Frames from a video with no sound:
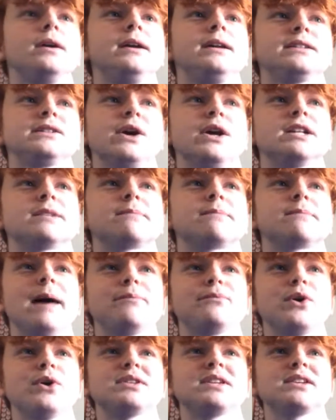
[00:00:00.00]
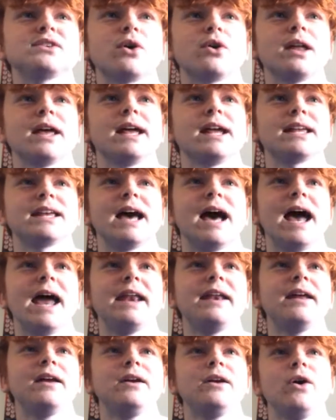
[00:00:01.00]
So it's Pep versus Ole
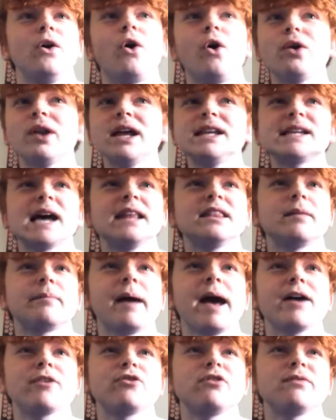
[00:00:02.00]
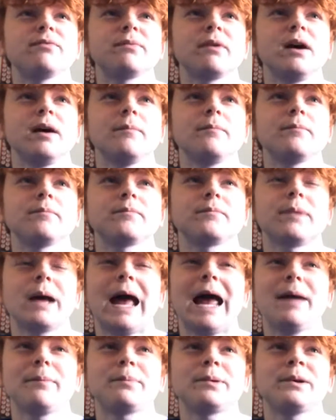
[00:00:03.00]
again. Ole's had the better of
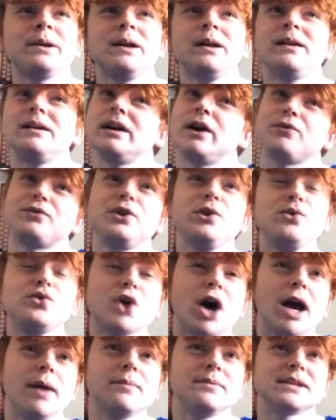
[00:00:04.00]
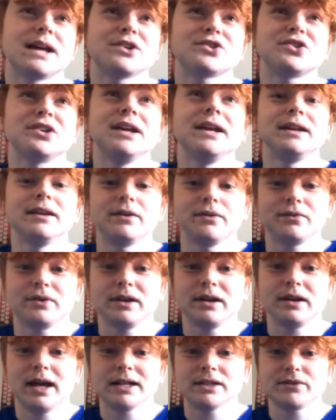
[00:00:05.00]
Pep a few times actually in the
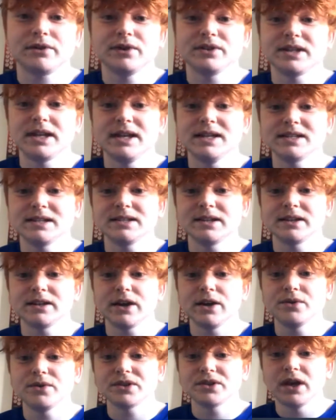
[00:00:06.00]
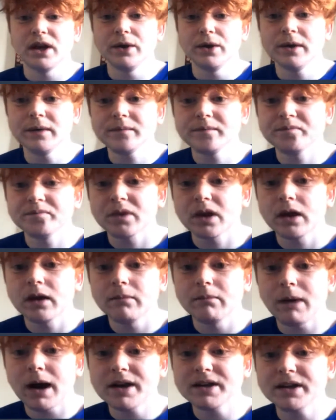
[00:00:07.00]
last few seasons ago. So
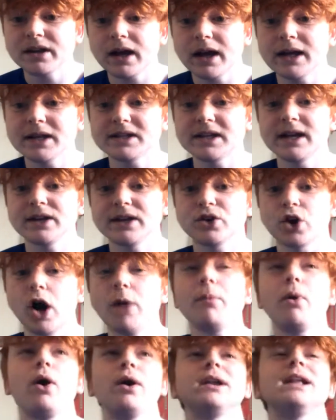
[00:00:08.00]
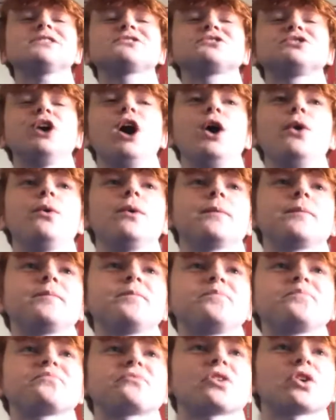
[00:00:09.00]
Man United, come on, let's go.
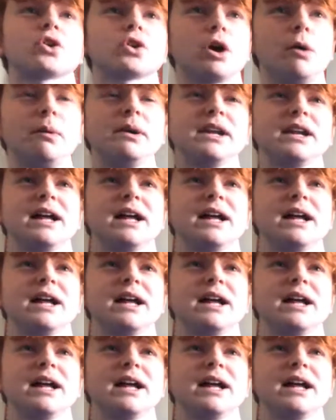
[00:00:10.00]
Come on,